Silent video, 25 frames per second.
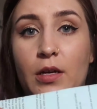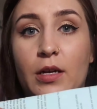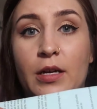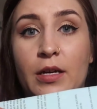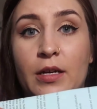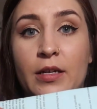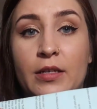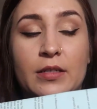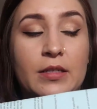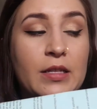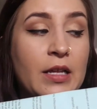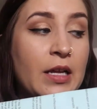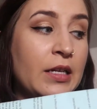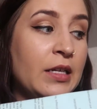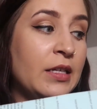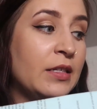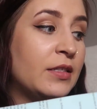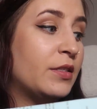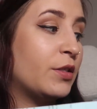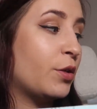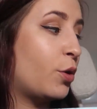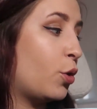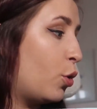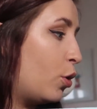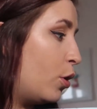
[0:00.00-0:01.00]
And that
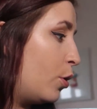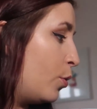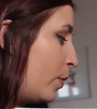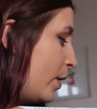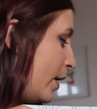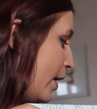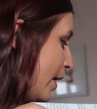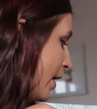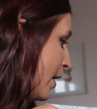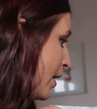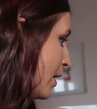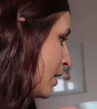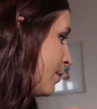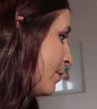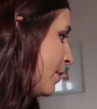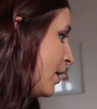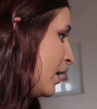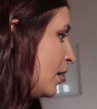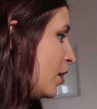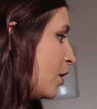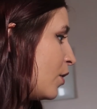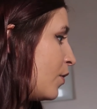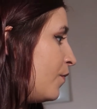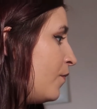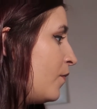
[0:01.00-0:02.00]
needs to go away in
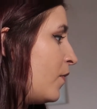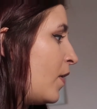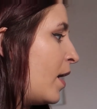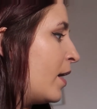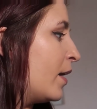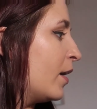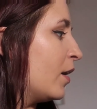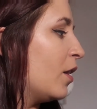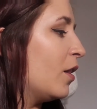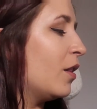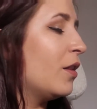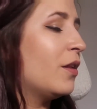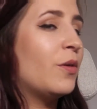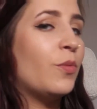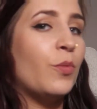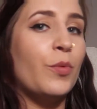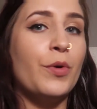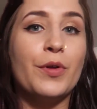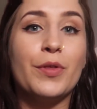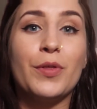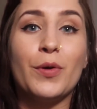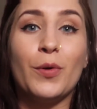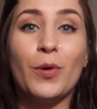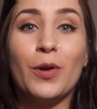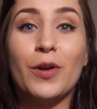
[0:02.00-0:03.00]
my little file
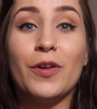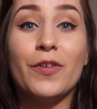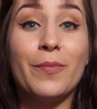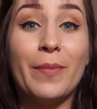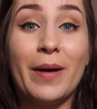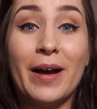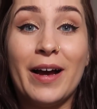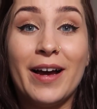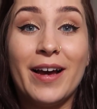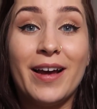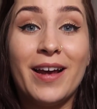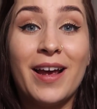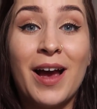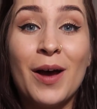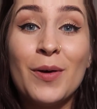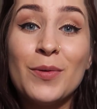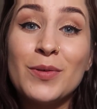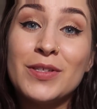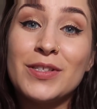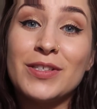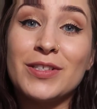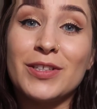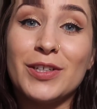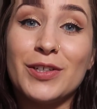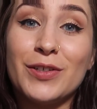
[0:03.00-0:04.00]
with all of my
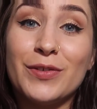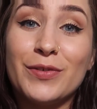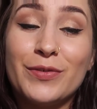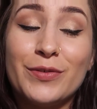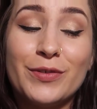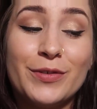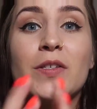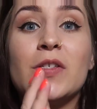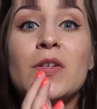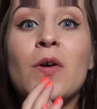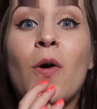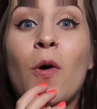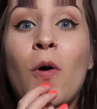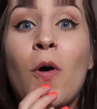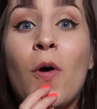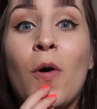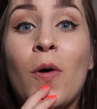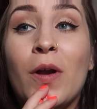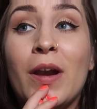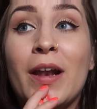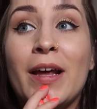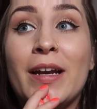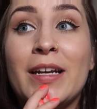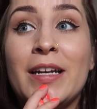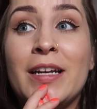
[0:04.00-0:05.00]
house stuff. So
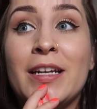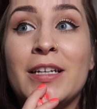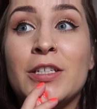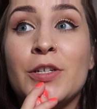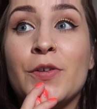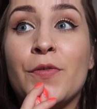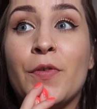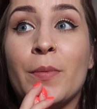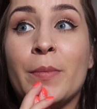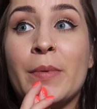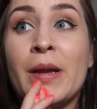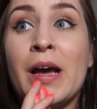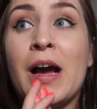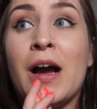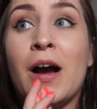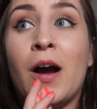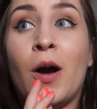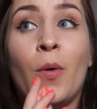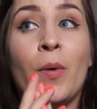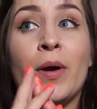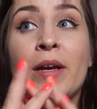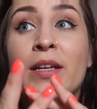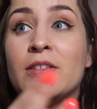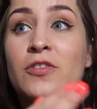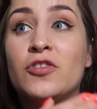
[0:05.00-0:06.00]
all I need to do from
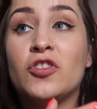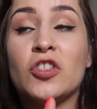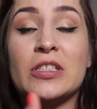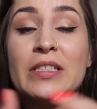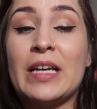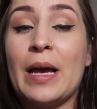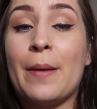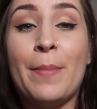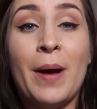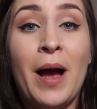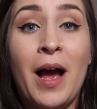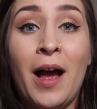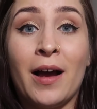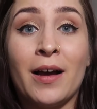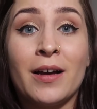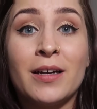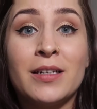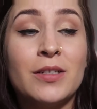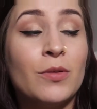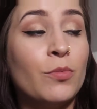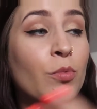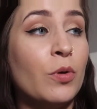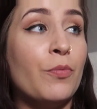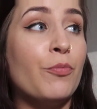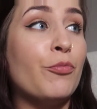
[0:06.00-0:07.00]
now is just get
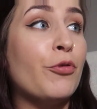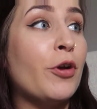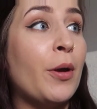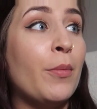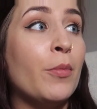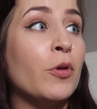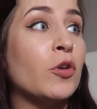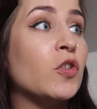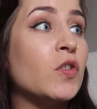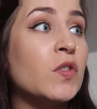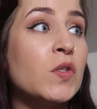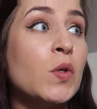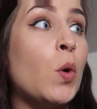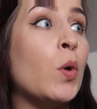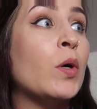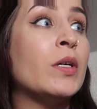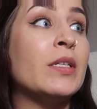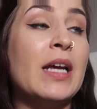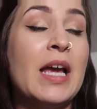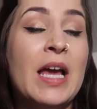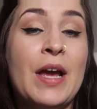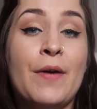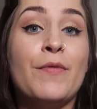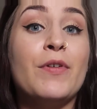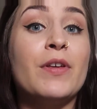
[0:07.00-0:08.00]
packed. We've pretty much
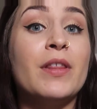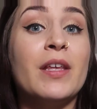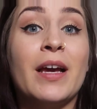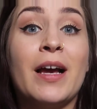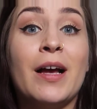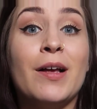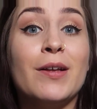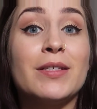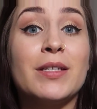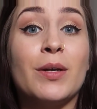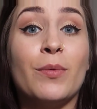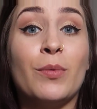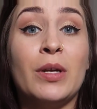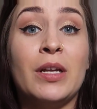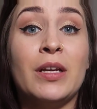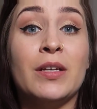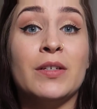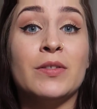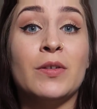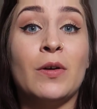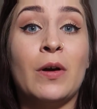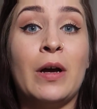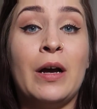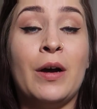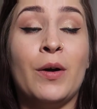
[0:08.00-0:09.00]
sorted everything else that we need
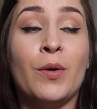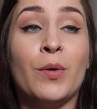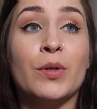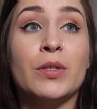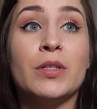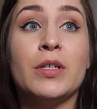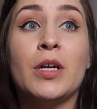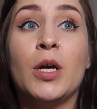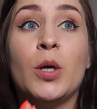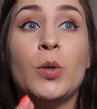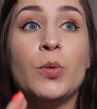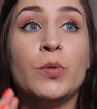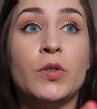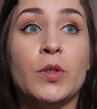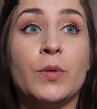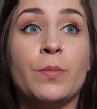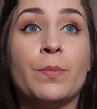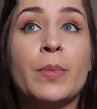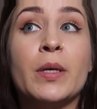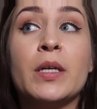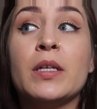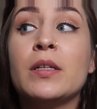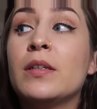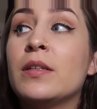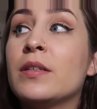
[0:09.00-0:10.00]
to sort out.
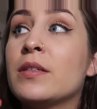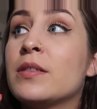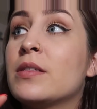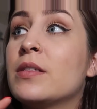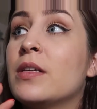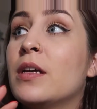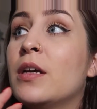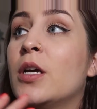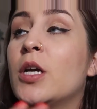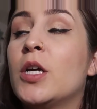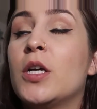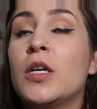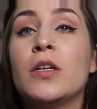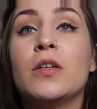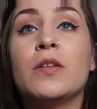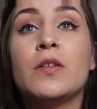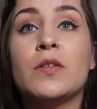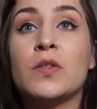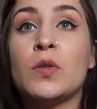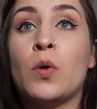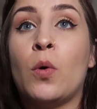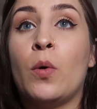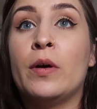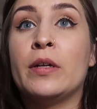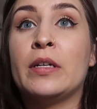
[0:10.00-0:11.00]
Done bills,
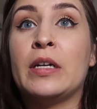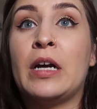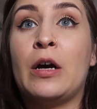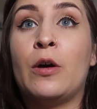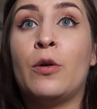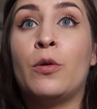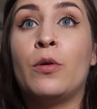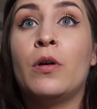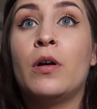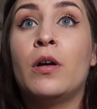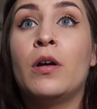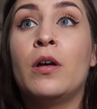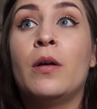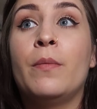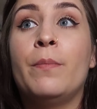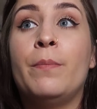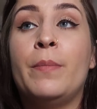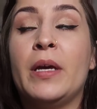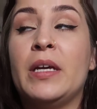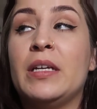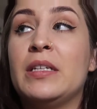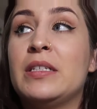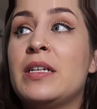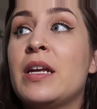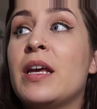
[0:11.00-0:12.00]
sorted out
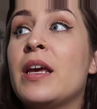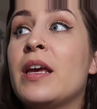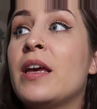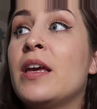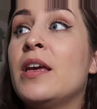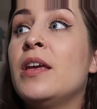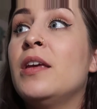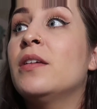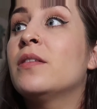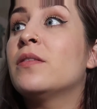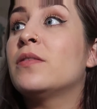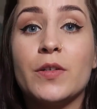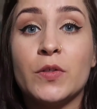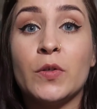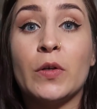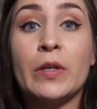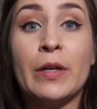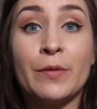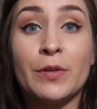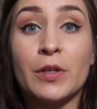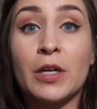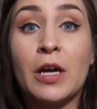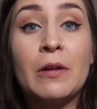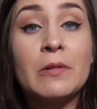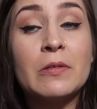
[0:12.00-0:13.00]
BT,
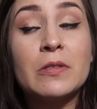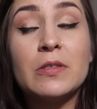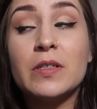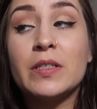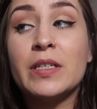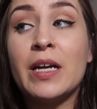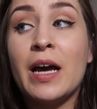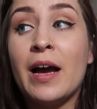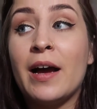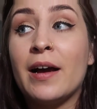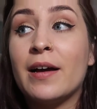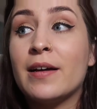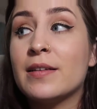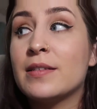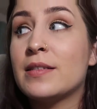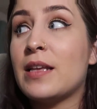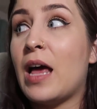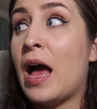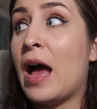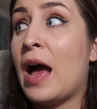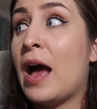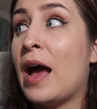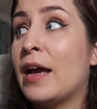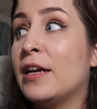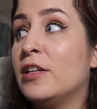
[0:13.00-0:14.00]
sorted out the council tax.
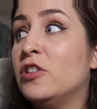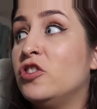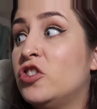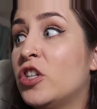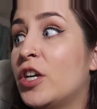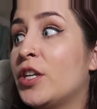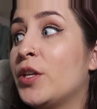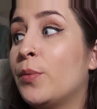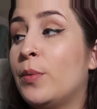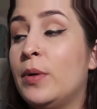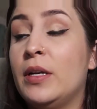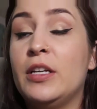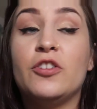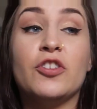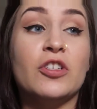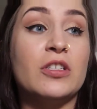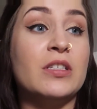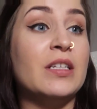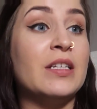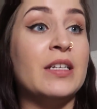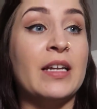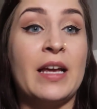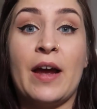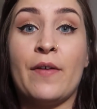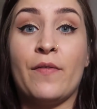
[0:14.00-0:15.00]
I genuinely
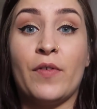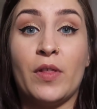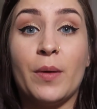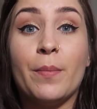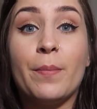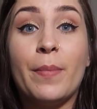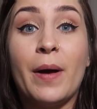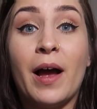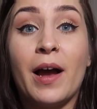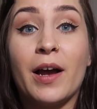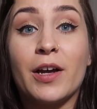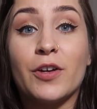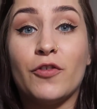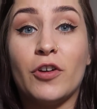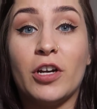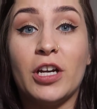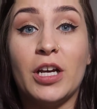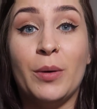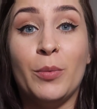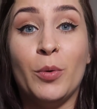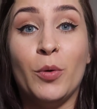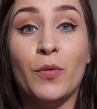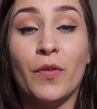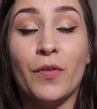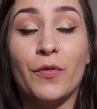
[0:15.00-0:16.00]
just need to get everything packed,
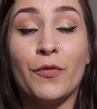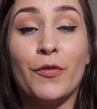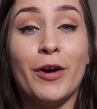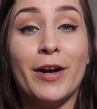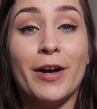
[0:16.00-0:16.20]
ready to move on